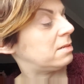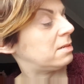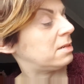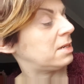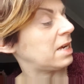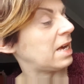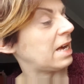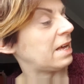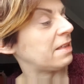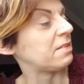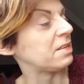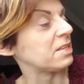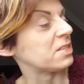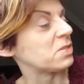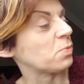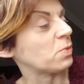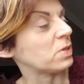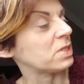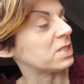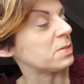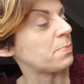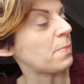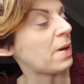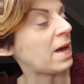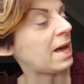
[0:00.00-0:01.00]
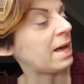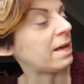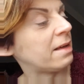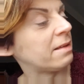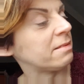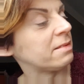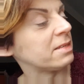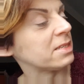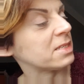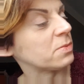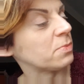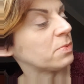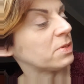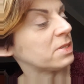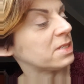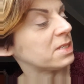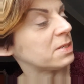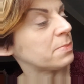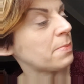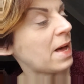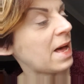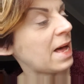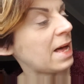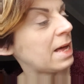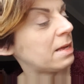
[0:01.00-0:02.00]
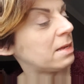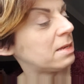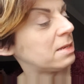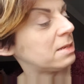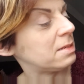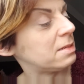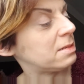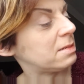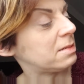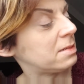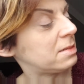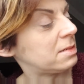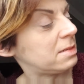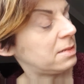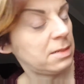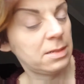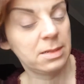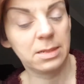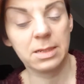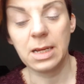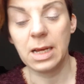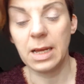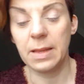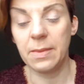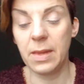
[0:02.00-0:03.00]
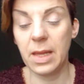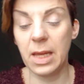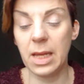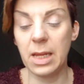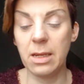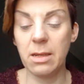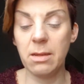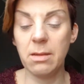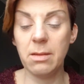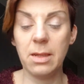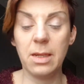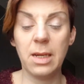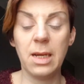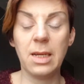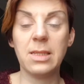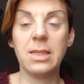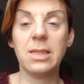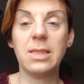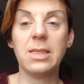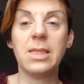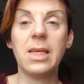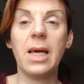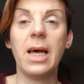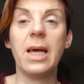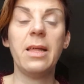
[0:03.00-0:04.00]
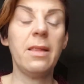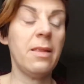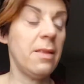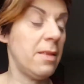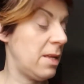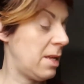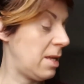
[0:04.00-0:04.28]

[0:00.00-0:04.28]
yeah, this one's matte, this one's matte. And then, as I say,